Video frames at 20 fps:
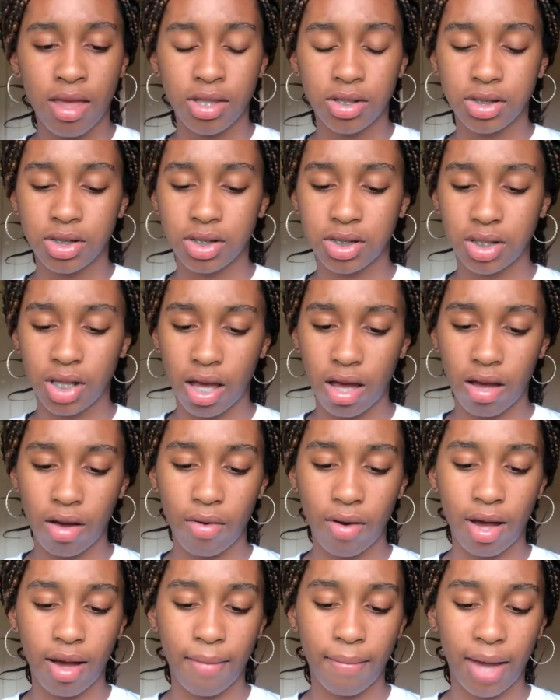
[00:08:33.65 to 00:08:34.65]

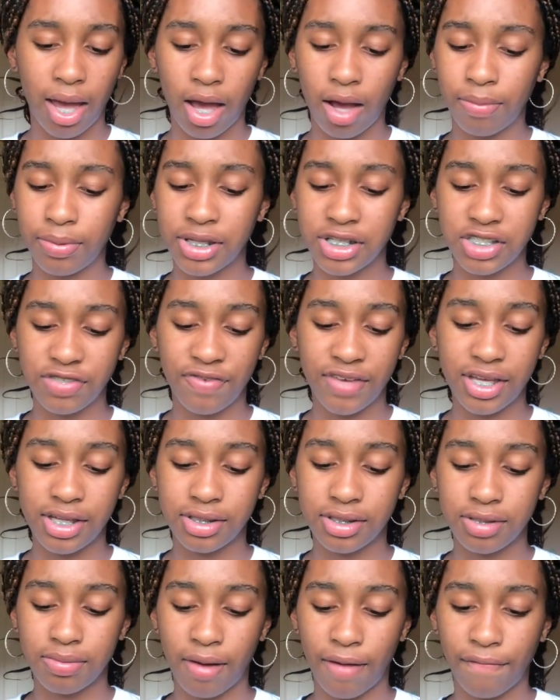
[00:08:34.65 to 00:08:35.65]
So I hope this
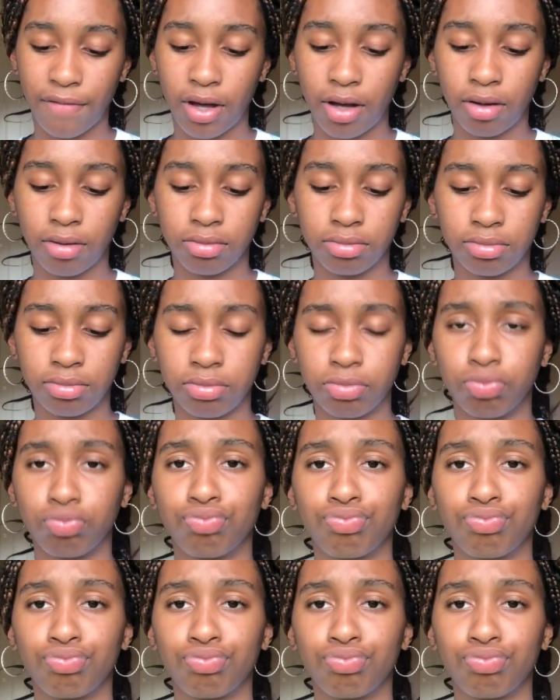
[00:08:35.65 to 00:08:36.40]
fits my phone.